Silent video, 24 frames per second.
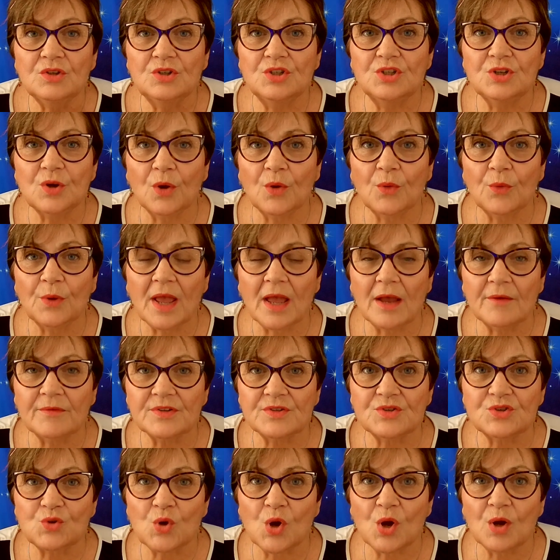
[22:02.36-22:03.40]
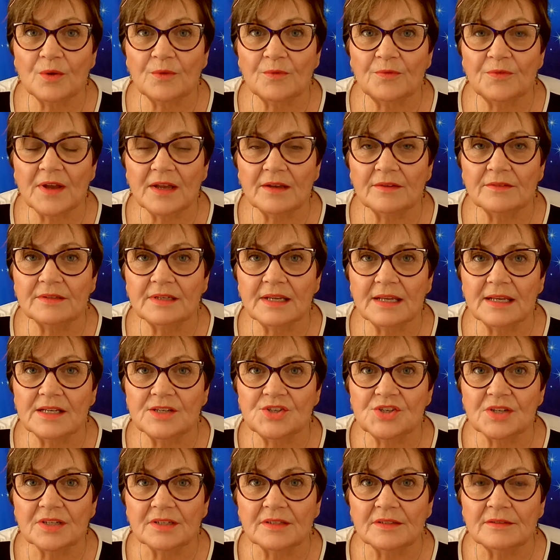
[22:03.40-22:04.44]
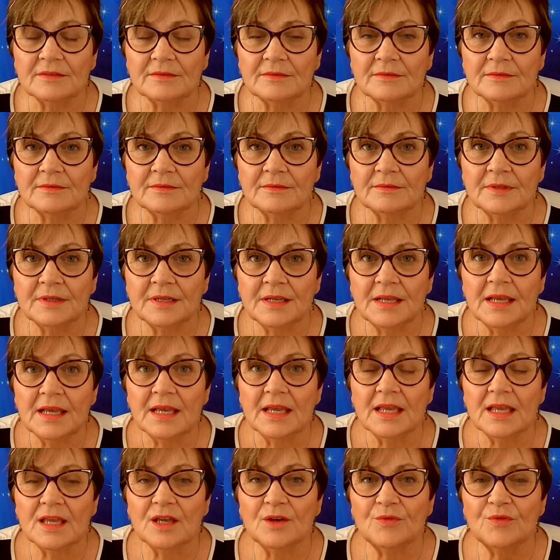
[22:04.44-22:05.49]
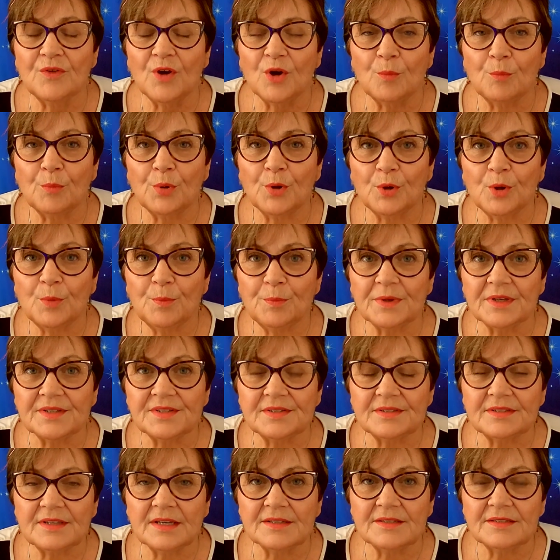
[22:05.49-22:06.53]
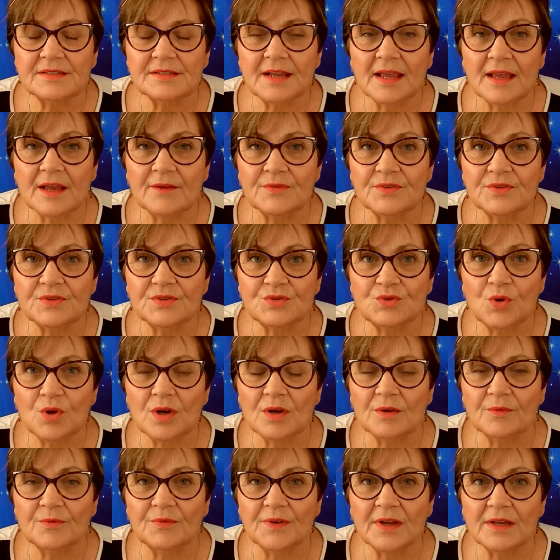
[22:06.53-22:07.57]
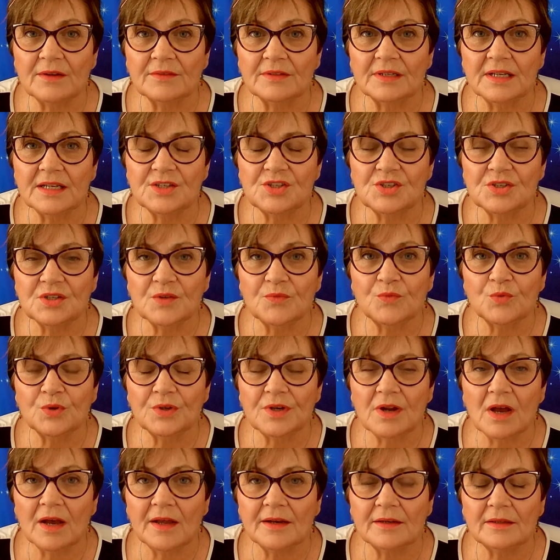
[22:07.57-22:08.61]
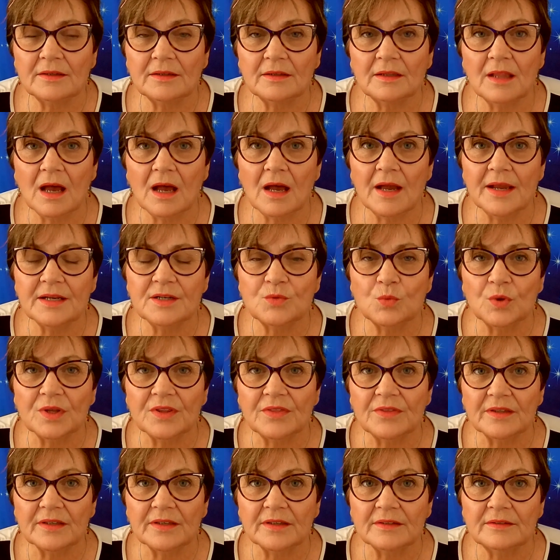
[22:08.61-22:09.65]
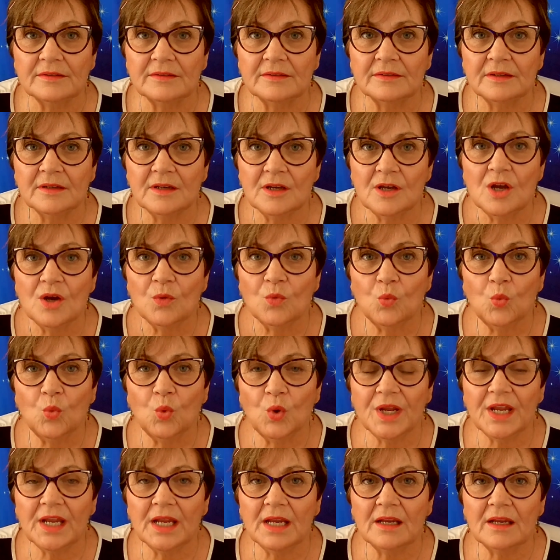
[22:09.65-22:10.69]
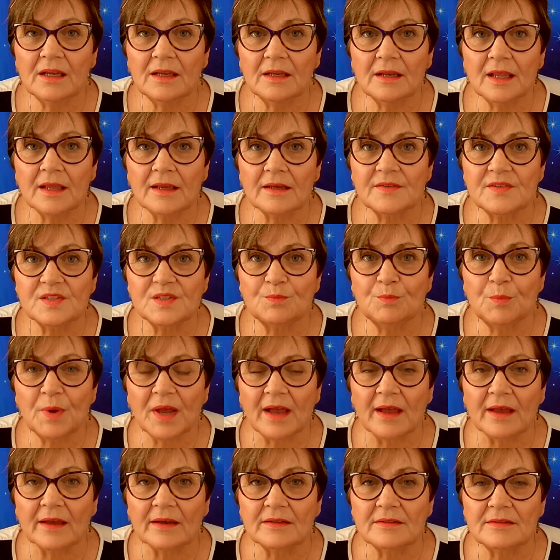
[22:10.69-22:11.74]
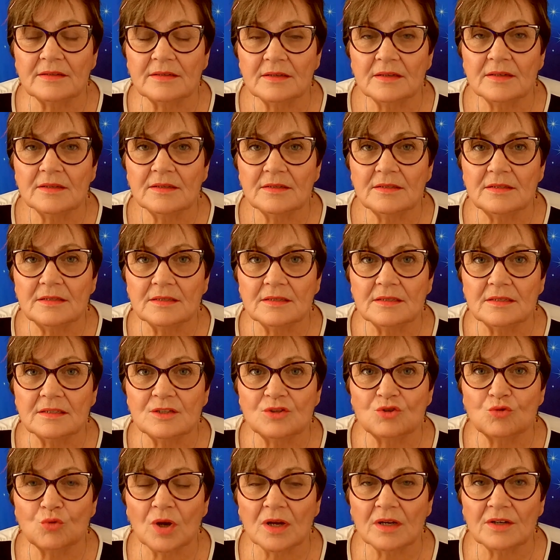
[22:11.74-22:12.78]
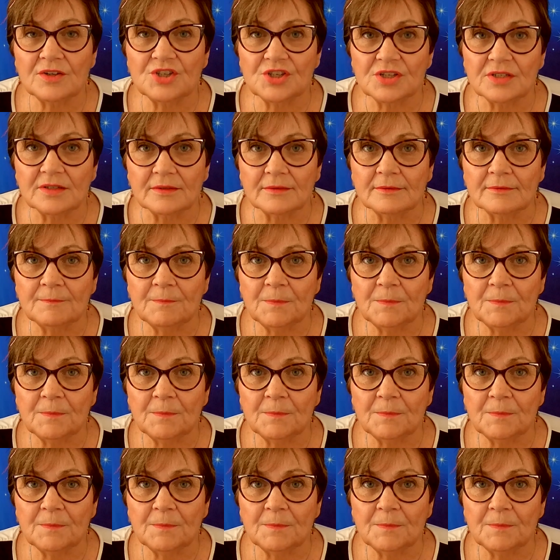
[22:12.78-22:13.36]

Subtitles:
don't have a strong foundation, if our purpose doesn't have a strong foundation, if we're not aligned with it, we can expect destruction.